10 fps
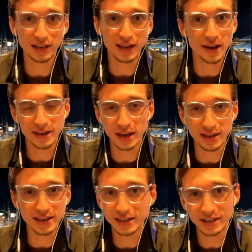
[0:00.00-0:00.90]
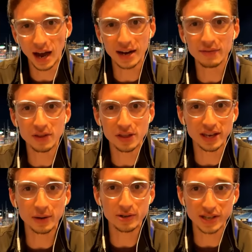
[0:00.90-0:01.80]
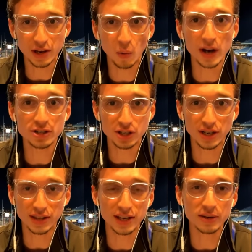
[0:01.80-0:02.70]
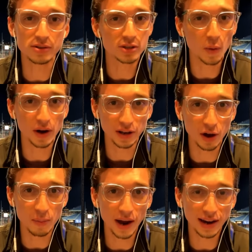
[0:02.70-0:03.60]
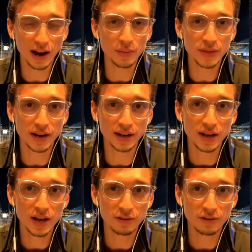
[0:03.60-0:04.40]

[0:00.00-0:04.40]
Like it, he did not even think it was a question that he was going to go back out there